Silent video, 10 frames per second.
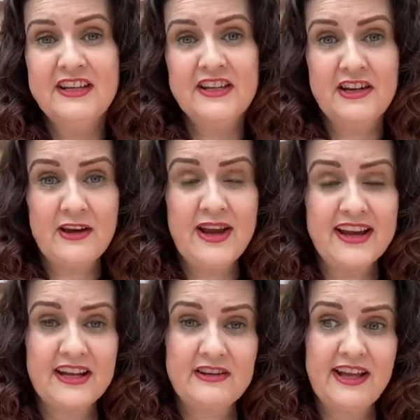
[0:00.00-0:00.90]
You know, it
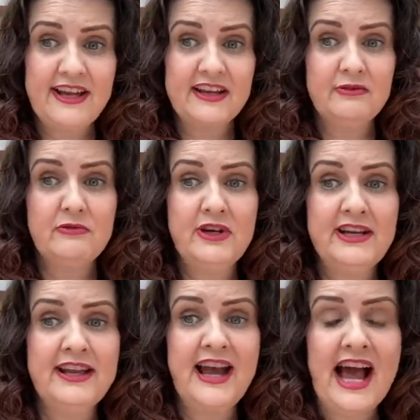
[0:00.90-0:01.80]
can
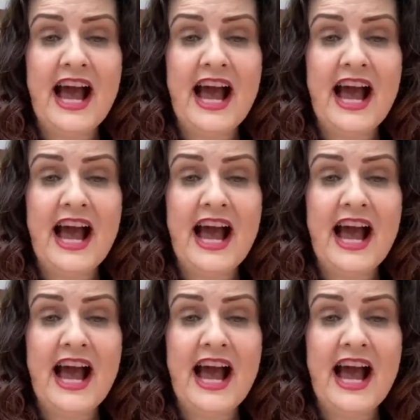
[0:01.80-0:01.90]
really